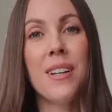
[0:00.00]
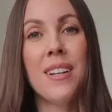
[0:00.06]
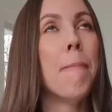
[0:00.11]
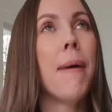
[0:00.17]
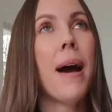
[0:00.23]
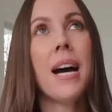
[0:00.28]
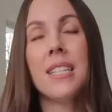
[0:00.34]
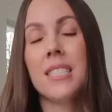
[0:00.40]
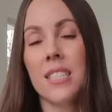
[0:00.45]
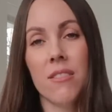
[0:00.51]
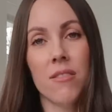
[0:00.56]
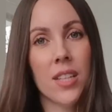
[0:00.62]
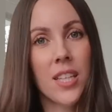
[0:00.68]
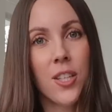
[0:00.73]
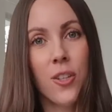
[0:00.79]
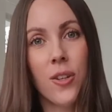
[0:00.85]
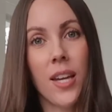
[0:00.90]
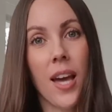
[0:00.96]
Massive
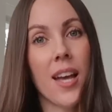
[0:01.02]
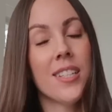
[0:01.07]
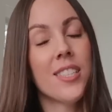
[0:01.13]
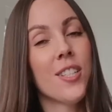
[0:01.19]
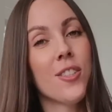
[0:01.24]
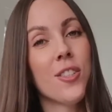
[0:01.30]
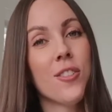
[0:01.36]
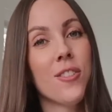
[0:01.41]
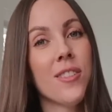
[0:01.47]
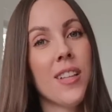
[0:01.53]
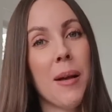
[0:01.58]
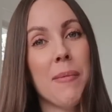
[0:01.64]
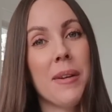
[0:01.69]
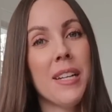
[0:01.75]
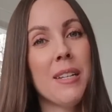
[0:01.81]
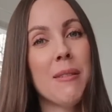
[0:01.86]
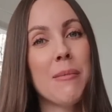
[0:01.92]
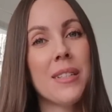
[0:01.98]
thank you again to
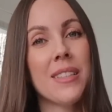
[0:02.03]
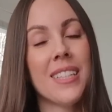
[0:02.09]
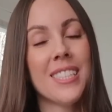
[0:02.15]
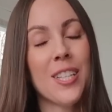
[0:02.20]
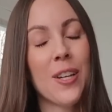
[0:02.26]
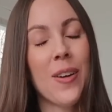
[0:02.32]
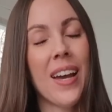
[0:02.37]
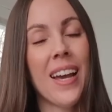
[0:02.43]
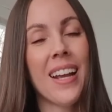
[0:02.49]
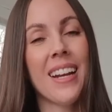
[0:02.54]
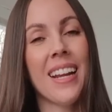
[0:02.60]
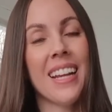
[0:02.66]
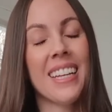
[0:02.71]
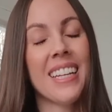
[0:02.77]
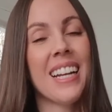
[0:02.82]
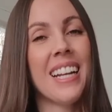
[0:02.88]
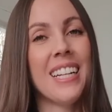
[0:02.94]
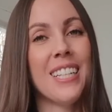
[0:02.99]
Lululemon, but let's go ahead
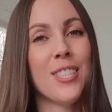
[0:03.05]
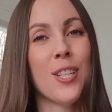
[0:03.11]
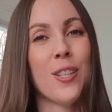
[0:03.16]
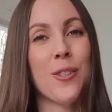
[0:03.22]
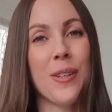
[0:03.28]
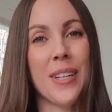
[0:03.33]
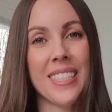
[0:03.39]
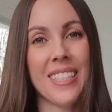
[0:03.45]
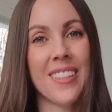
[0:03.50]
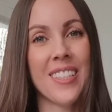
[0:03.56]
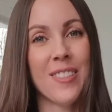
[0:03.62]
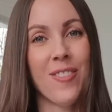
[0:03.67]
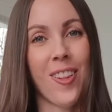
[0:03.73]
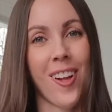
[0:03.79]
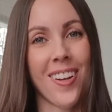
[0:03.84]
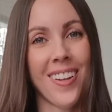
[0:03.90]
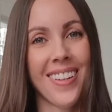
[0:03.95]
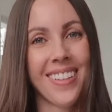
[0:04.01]
and get into the rest of this
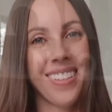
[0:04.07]
vlog.